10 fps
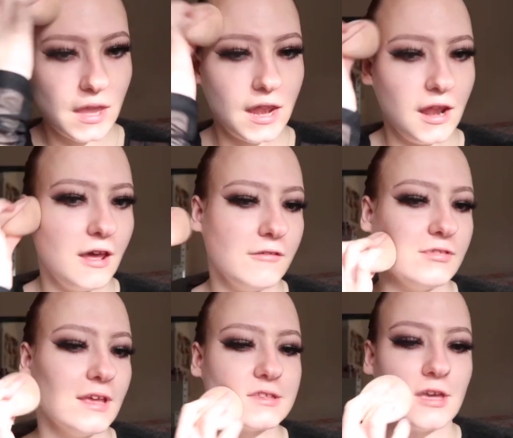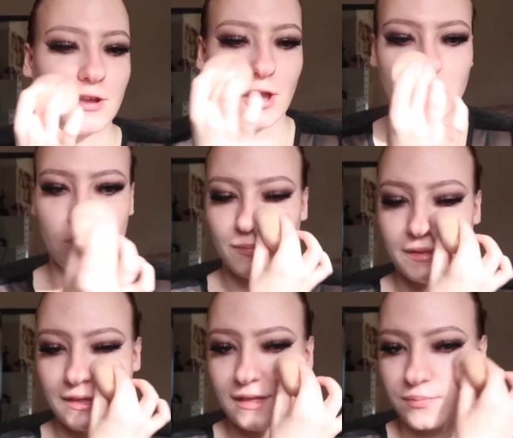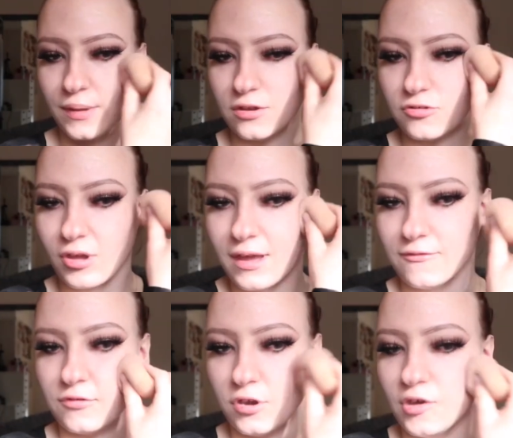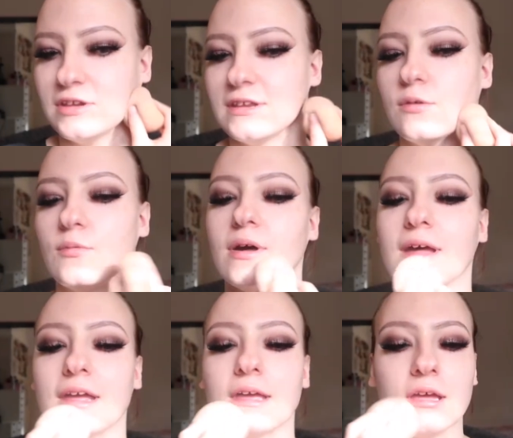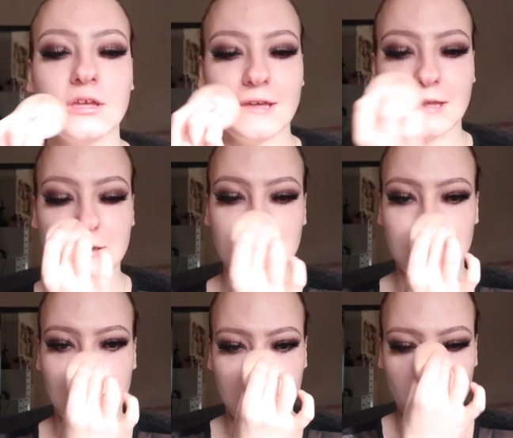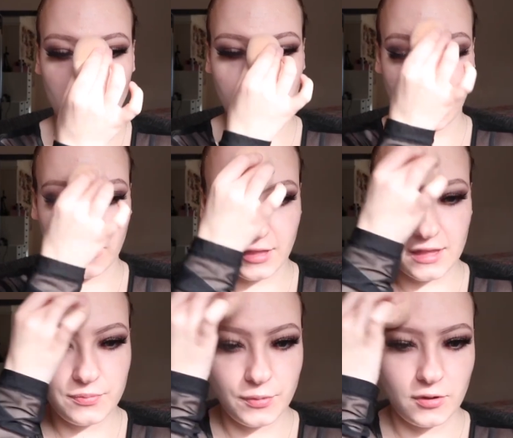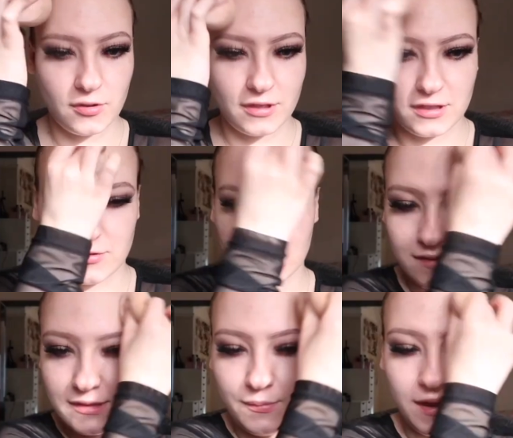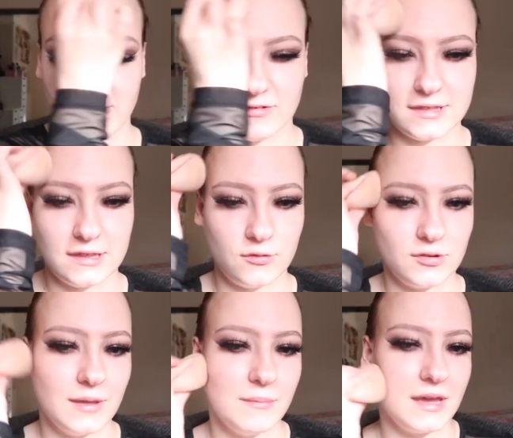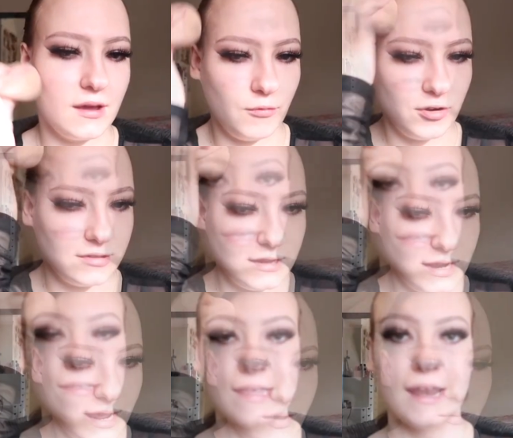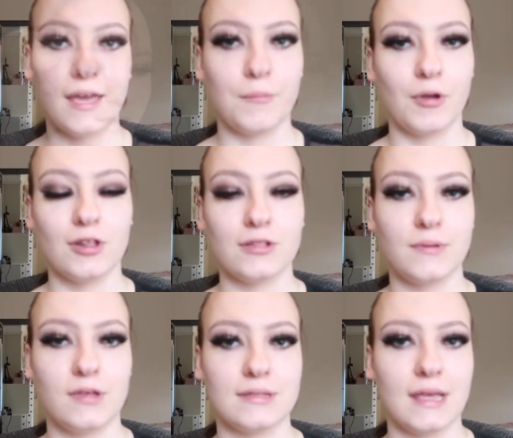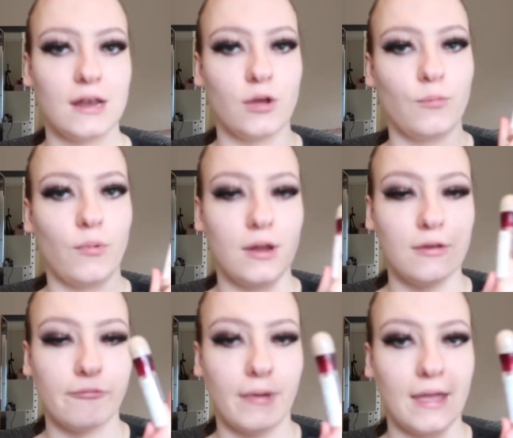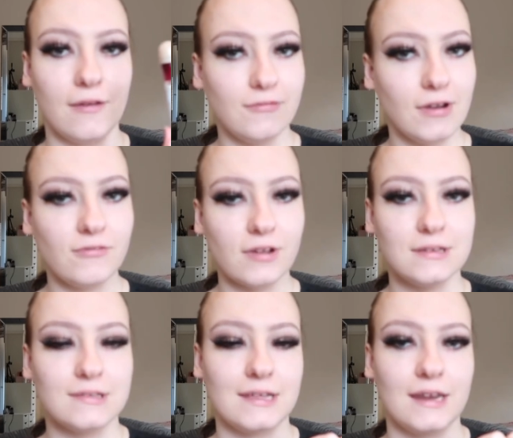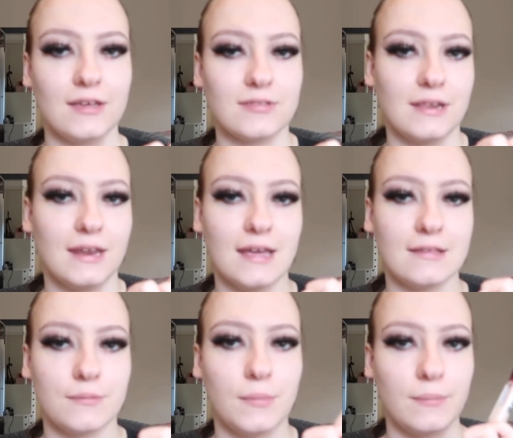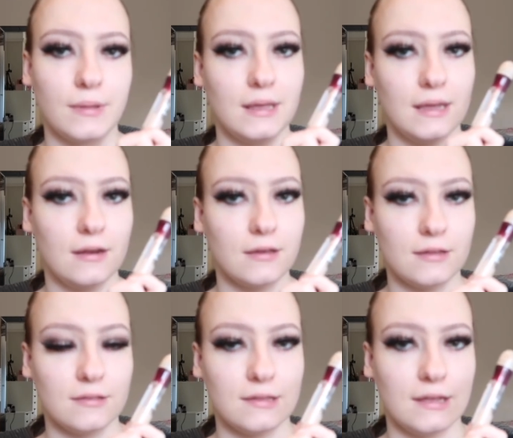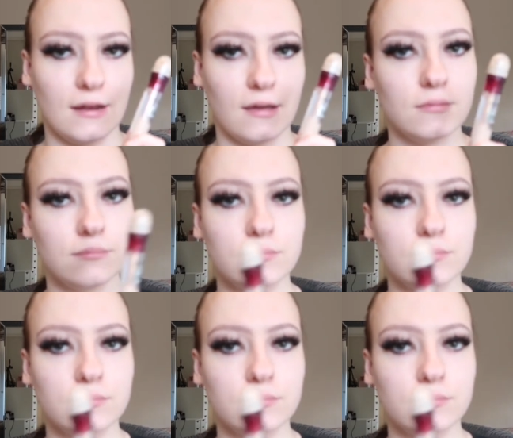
Love this Cocoa Cosmetics sponge. I have no idea what I did without this because I use this in my every single day makeup routine. For my concealer, I'm going to be using one of my favourite concealers, and that is the Maybelline concealer.